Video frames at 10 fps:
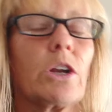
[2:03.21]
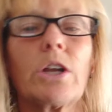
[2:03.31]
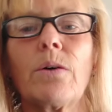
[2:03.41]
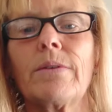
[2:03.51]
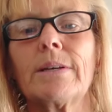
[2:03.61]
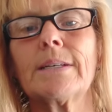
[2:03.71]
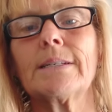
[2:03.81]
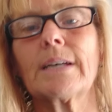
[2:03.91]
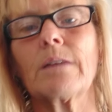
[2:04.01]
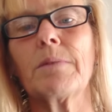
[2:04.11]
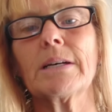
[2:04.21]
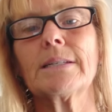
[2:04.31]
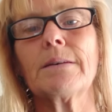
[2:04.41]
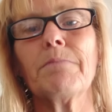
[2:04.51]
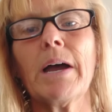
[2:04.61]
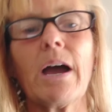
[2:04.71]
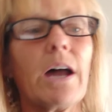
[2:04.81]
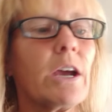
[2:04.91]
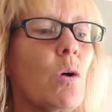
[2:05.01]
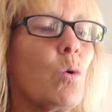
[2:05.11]
going to know this is going to be a
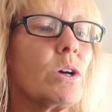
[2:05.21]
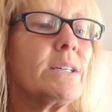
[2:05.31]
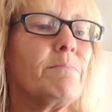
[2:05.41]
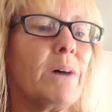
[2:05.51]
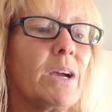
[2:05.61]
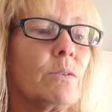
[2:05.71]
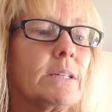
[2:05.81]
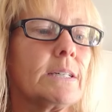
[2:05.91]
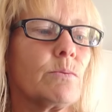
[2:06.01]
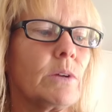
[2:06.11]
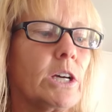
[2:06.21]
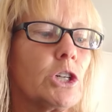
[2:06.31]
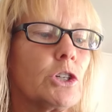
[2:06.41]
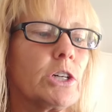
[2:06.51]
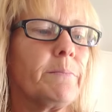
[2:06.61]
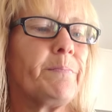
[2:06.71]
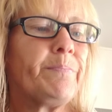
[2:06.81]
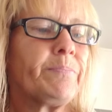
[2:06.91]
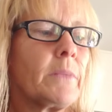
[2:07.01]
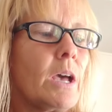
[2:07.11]
symbiotic or a symbiosis relationship
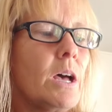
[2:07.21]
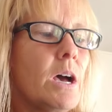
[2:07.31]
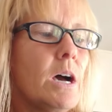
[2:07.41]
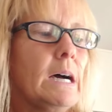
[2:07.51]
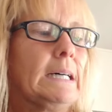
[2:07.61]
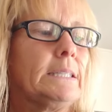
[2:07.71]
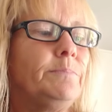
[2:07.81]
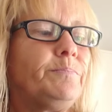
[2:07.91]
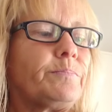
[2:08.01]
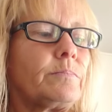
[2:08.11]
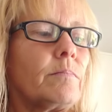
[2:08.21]
um,